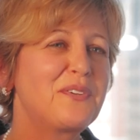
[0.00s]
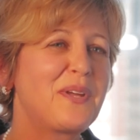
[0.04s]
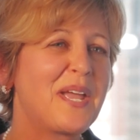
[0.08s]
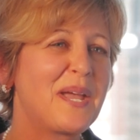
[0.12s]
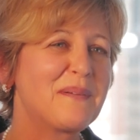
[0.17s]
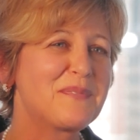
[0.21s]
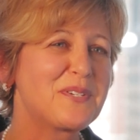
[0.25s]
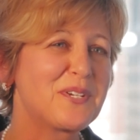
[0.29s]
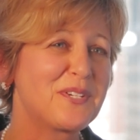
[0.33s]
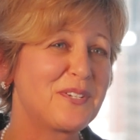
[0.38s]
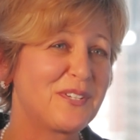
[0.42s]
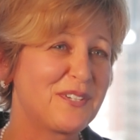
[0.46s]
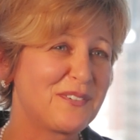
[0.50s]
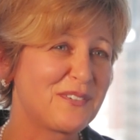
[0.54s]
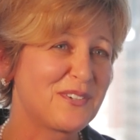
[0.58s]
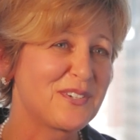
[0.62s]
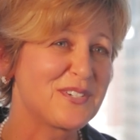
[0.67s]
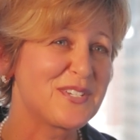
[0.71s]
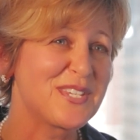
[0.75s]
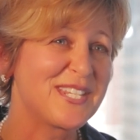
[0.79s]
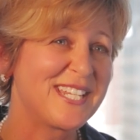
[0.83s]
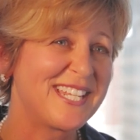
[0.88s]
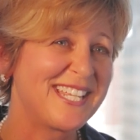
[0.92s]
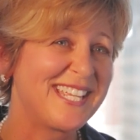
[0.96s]
New Hampshire
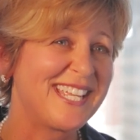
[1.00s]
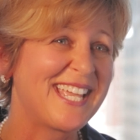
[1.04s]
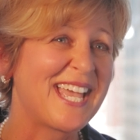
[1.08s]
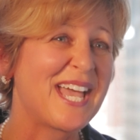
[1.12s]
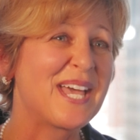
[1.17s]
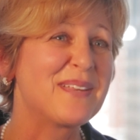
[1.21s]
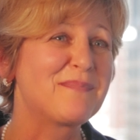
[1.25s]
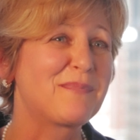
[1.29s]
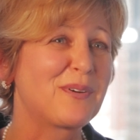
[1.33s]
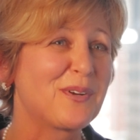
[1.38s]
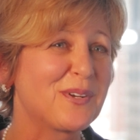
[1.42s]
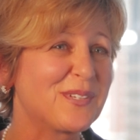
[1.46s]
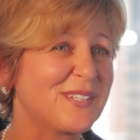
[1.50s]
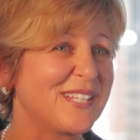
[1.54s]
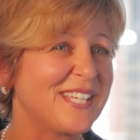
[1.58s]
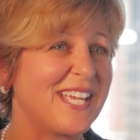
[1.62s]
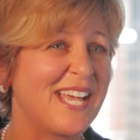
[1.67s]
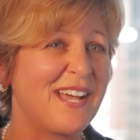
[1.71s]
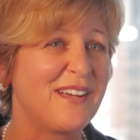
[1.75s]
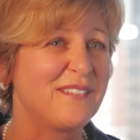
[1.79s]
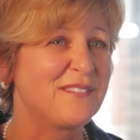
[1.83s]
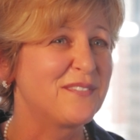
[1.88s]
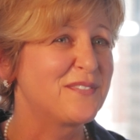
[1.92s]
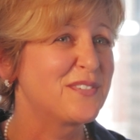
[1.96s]
University and Berkeley
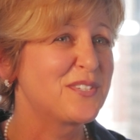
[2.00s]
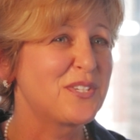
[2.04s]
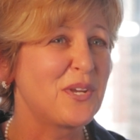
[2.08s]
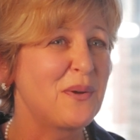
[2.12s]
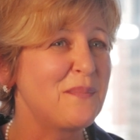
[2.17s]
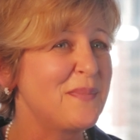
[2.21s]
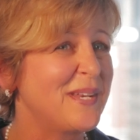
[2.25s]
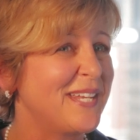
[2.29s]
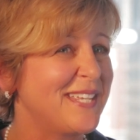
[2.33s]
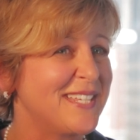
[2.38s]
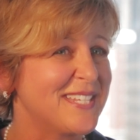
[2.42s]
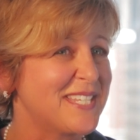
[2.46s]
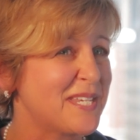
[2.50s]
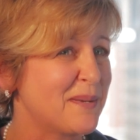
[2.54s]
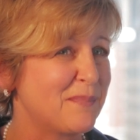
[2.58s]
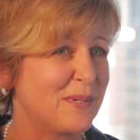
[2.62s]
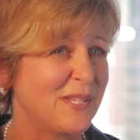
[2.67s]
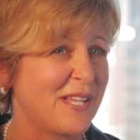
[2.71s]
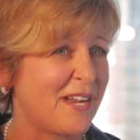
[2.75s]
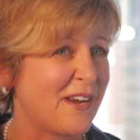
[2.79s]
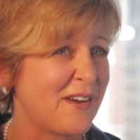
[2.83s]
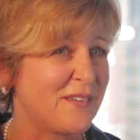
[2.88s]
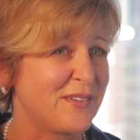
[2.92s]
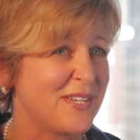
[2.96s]
have so many
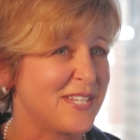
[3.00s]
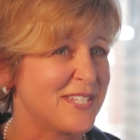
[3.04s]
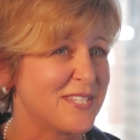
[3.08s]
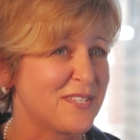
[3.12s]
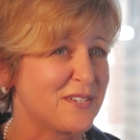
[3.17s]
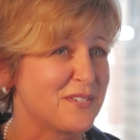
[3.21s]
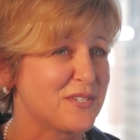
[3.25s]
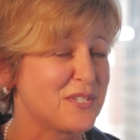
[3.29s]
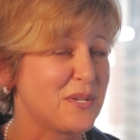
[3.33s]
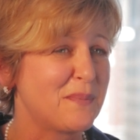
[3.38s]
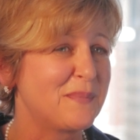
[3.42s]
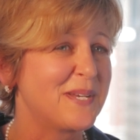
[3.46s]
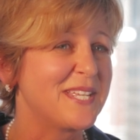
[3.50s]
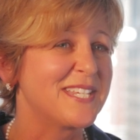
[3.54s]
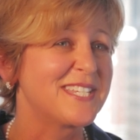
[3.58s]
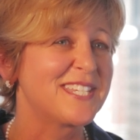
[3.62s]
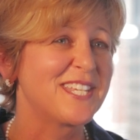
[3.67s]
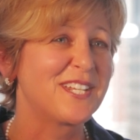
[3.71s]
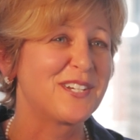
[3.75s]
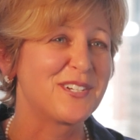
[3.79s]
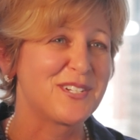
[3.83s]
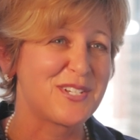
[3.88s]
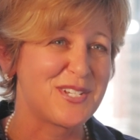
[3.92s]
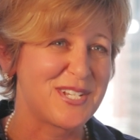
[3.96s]
similarities. There's so many
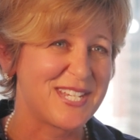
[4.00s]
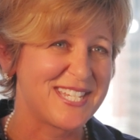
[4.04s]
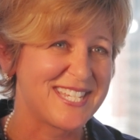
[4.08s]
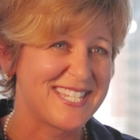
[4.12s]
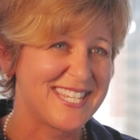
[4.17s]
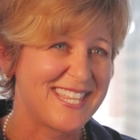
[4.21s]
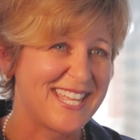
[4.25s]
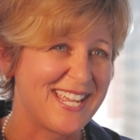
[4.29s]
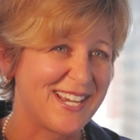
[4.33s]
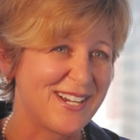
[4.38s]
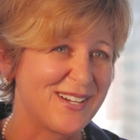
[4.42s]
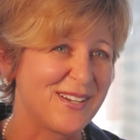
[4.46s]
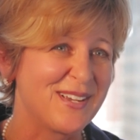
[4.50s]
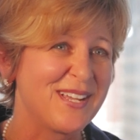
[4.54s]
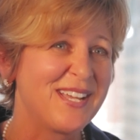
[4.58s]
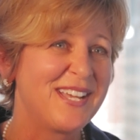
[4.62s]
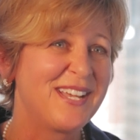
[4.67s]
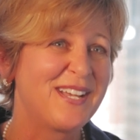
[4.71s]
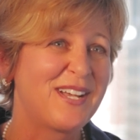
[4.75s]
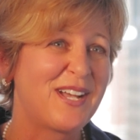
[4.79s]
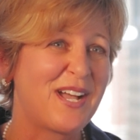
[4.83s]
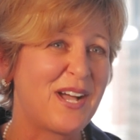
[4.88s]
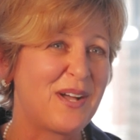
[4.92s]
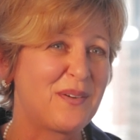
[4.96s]
synergies there.
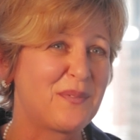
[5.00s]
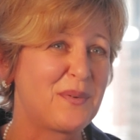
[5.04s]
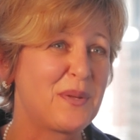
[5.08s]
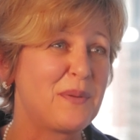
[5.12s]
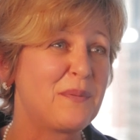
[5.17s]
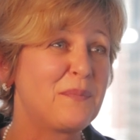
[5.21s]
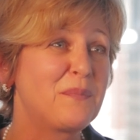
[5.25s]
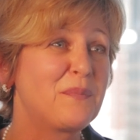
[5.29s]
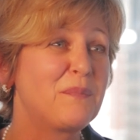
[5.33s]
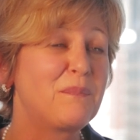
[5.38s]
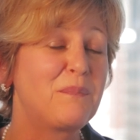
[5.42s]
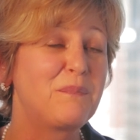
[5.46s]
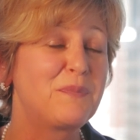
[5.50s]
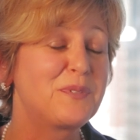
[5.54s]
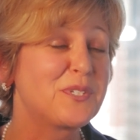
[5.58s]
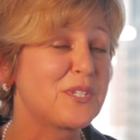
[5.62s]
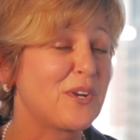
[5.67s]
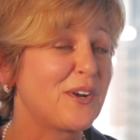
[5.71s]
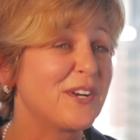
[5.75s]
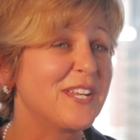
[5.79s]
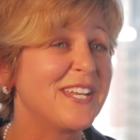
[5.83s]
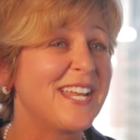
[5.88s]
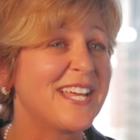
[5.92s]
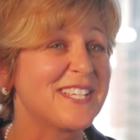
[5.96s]
Uh, we
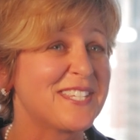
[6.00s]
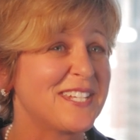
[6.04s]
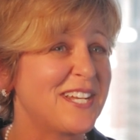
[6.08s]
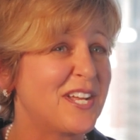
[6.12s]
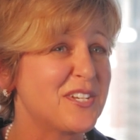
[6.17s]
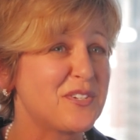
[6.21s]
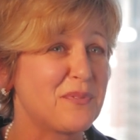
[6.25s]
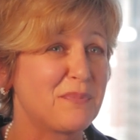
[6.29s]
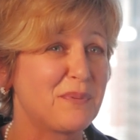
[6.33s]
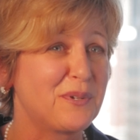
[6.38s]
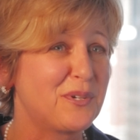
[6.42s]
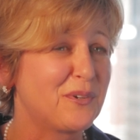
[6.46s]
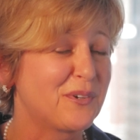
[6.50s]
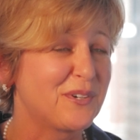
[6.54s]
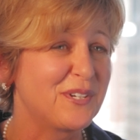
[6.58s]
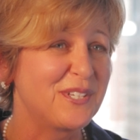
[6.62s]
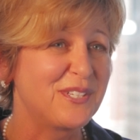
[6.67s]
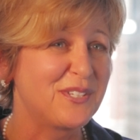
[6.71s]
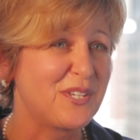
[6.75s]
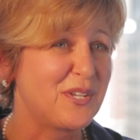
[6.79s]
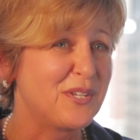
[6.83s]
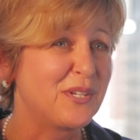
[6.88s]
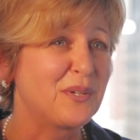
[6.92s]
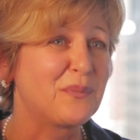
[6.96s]
started as an
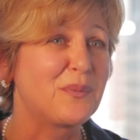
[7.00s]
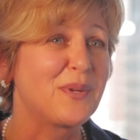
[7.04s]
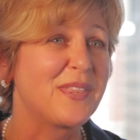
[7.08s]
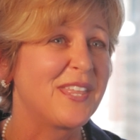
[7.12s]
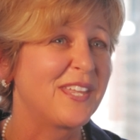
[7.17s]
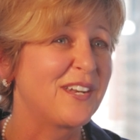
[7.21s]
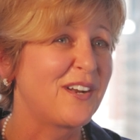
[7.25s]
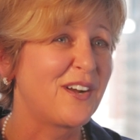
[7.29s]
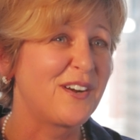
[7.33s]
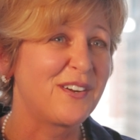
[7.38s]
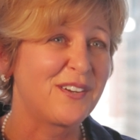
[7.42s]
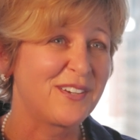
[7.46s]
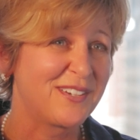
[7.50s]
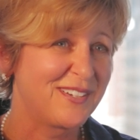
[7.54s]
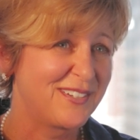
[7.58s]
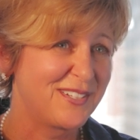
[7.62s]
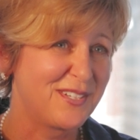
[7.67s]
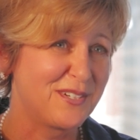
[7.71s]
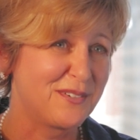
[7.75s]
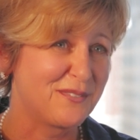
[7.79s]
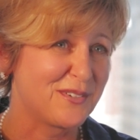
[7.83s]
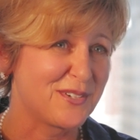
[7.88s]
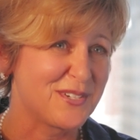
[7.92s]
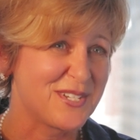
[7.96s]
entrepreneurial unit within our
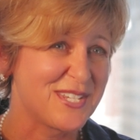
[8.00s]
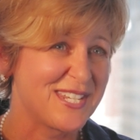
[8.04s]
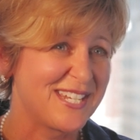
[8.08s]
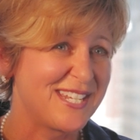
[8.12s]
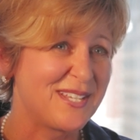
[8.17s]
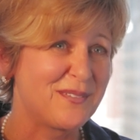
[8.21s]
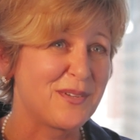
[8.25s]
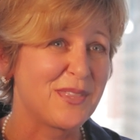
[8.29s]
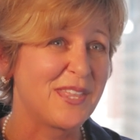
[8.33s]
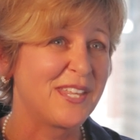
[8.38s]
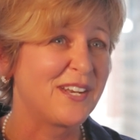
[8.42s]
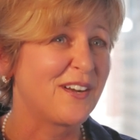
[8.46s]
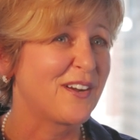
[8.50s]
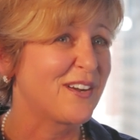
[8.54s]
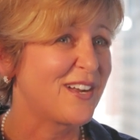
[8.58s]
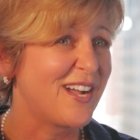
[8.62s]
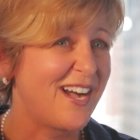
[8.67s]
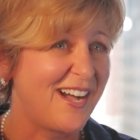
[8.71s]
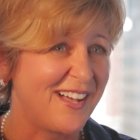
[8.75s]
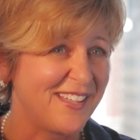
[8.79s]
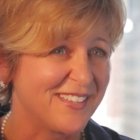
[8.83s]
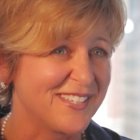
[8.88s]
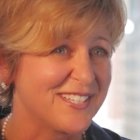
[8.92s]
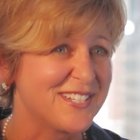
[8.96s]
university, within our
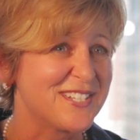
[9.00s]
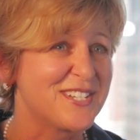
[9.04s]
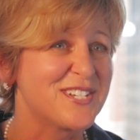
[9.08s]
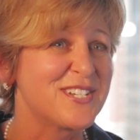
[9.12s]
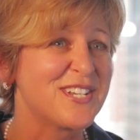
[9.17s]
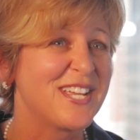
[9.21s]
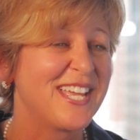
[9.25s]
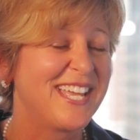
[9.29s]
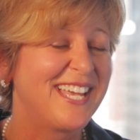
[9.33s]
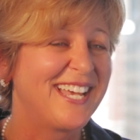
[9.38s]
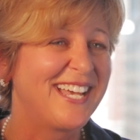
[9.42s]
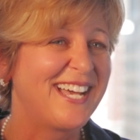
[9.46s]
college.